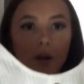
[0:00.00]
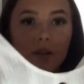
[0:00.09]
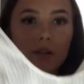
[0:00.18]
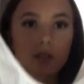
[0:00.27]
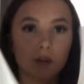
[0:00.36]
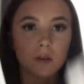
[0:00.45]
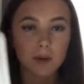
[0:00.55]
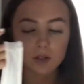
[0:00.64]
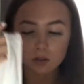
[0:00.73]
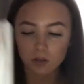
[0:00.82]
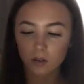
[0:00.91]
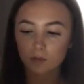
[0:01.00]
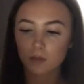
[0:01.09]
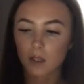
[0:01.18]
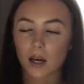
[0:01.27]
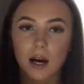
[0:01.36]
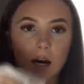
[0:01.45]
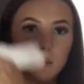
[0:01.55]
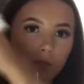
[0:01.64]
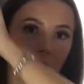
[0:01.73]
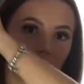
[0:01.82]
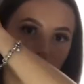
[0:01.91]
buttons down the middle.
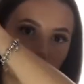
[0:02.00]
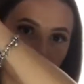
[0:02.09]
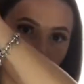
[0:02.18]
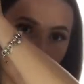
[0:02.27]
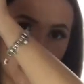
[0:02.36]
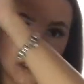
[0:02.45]
Just really